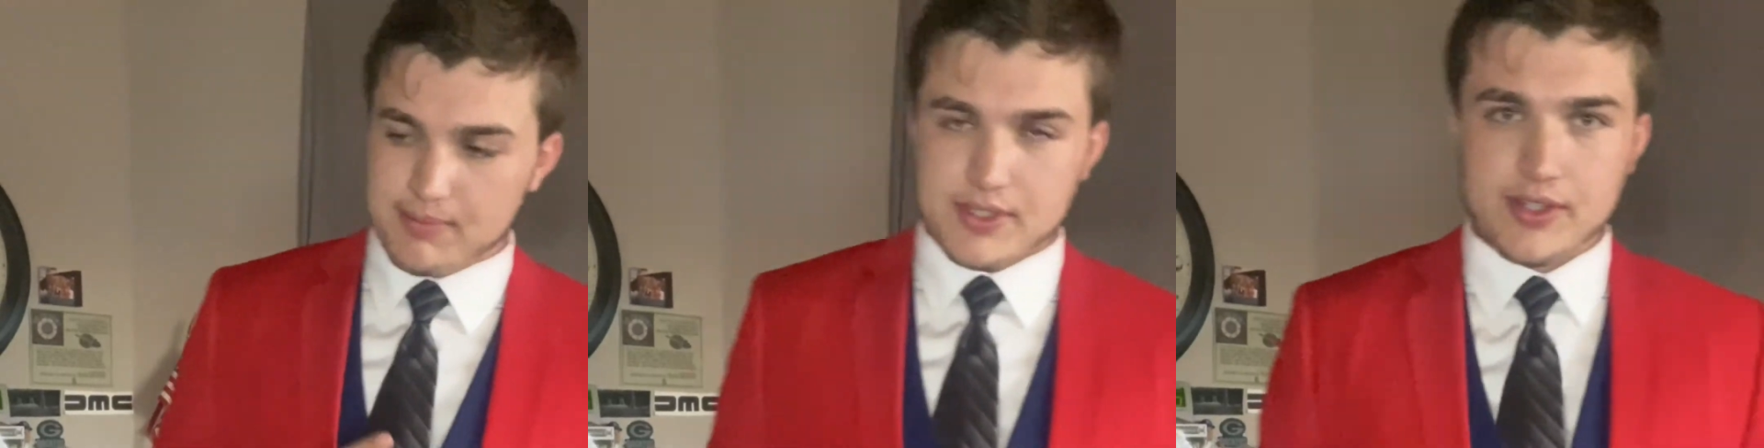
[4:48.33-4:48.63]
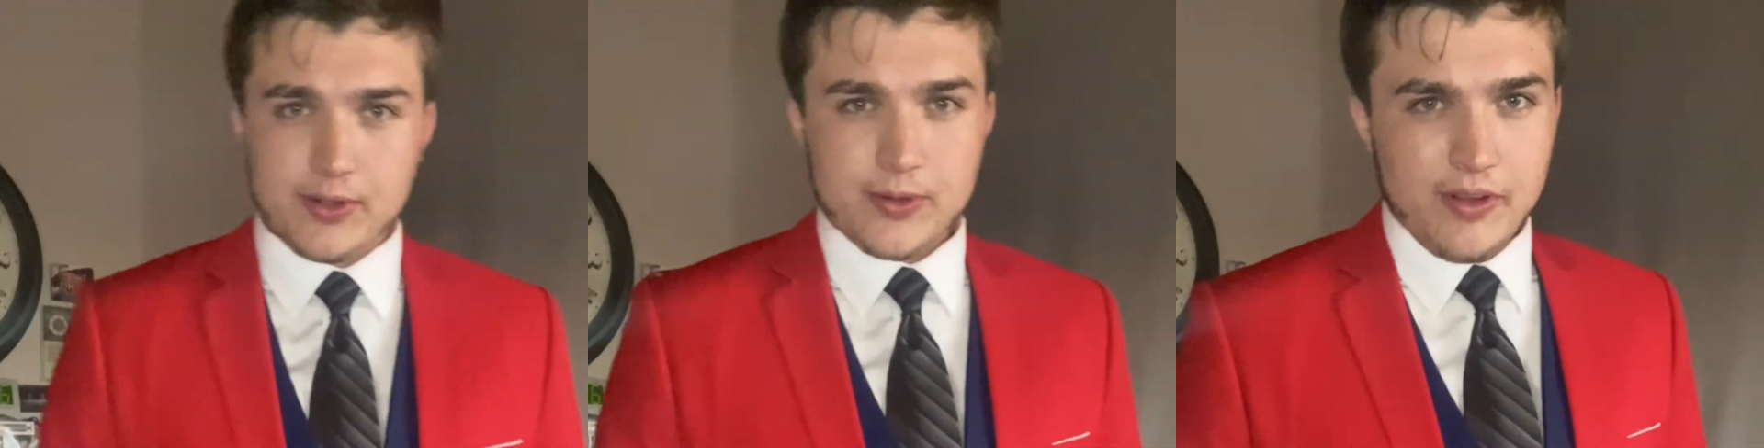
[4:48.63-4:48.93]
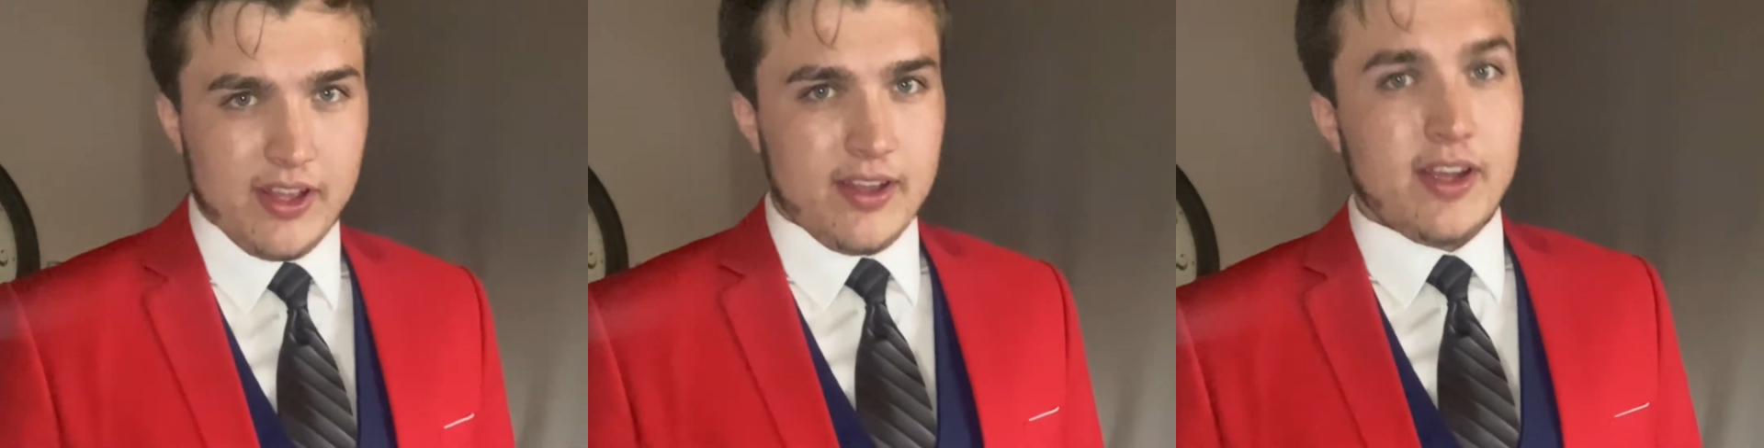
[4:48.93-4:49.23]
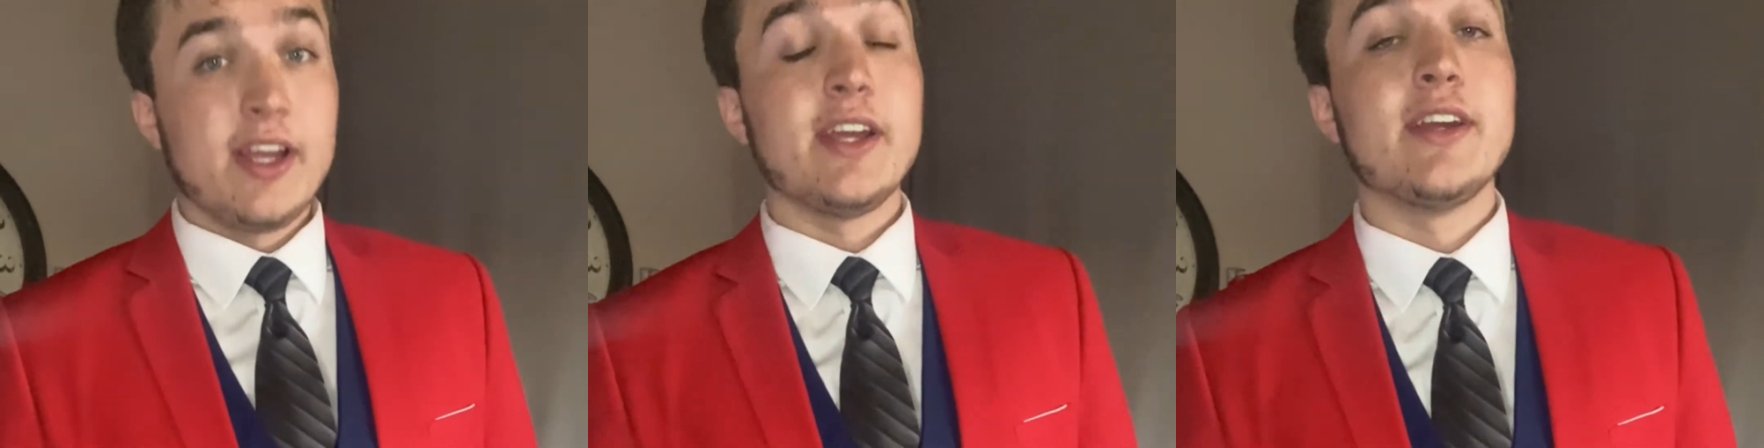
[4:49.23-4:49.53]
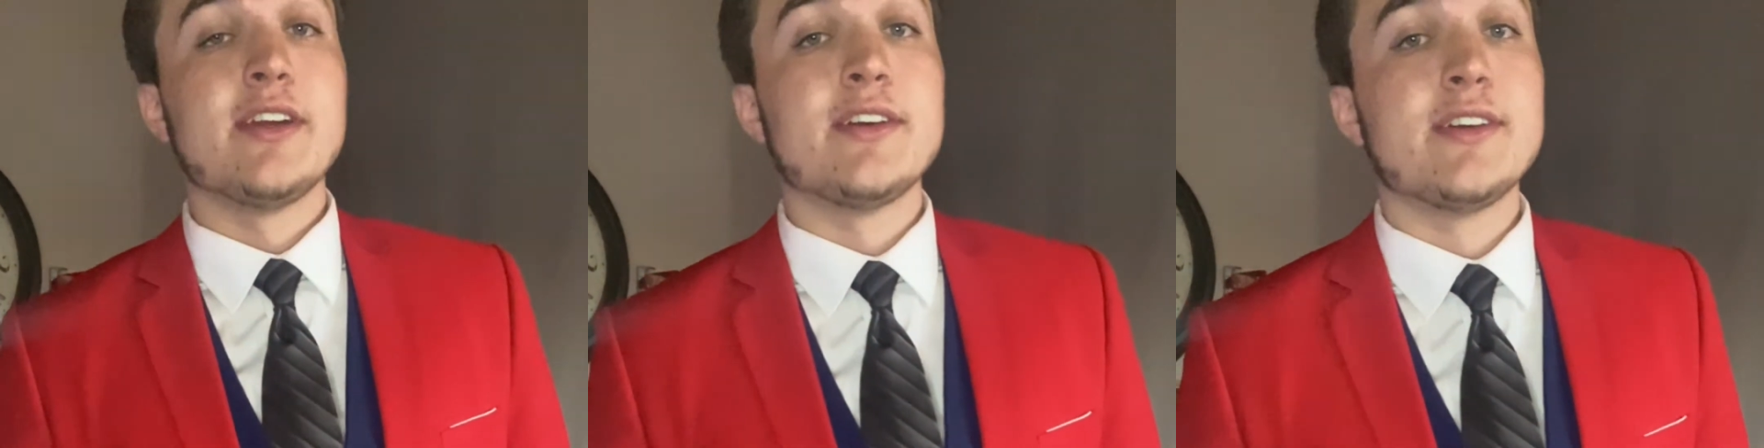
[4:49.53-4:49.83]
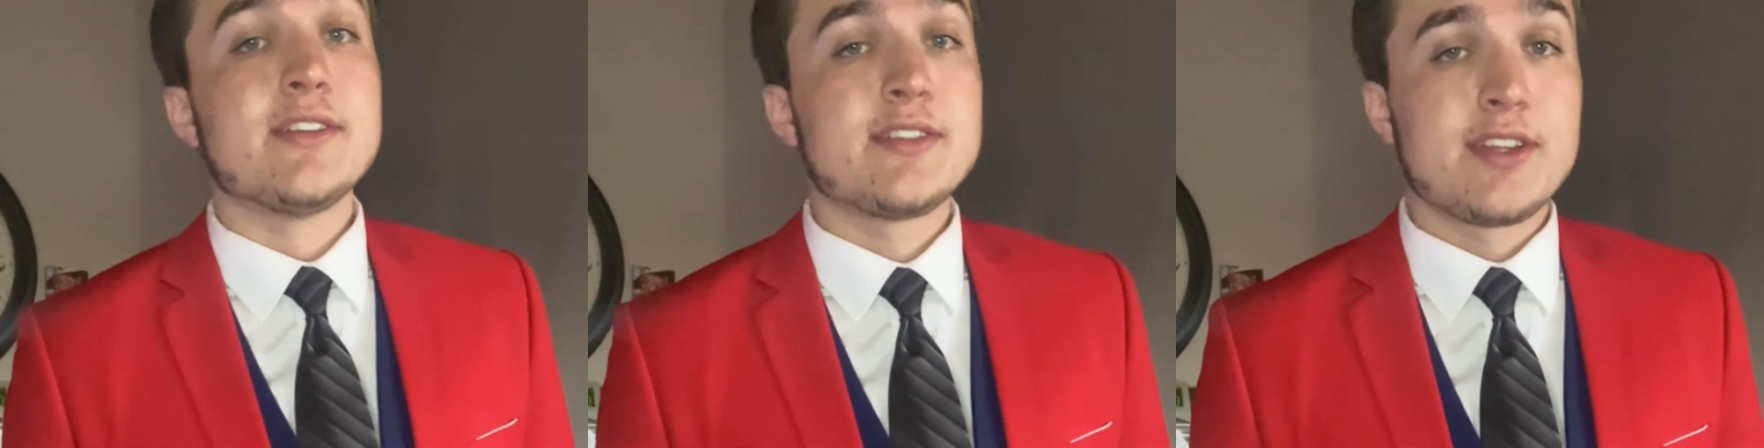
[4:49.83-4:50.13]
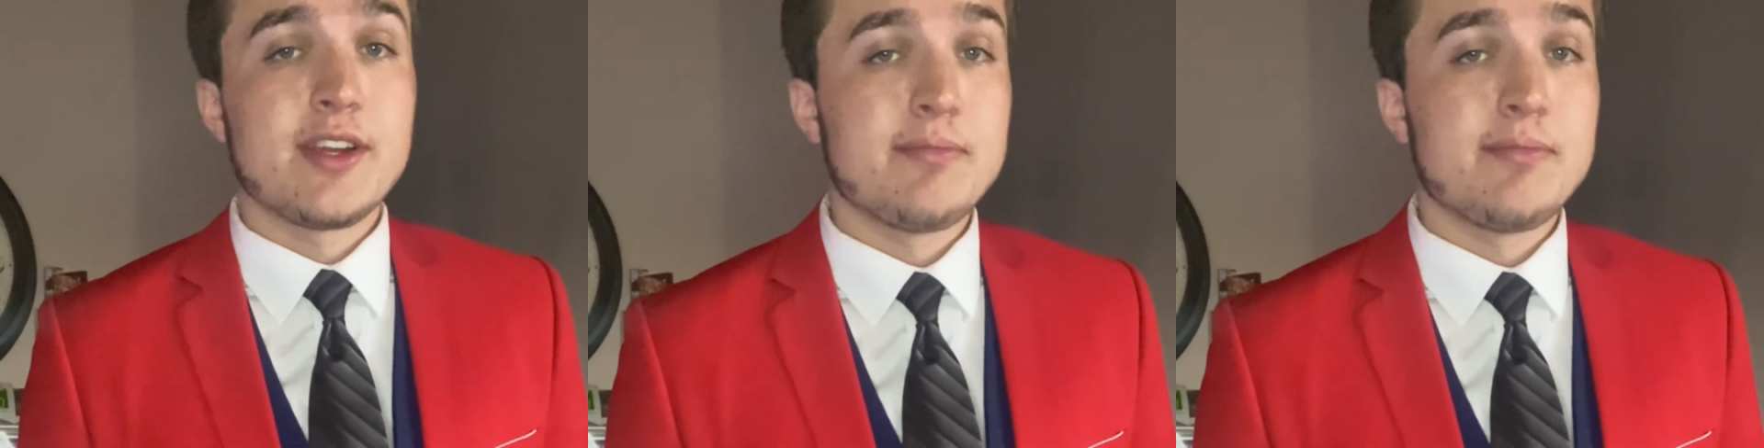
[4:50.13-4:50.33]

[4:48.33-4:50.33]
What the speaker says: 2 is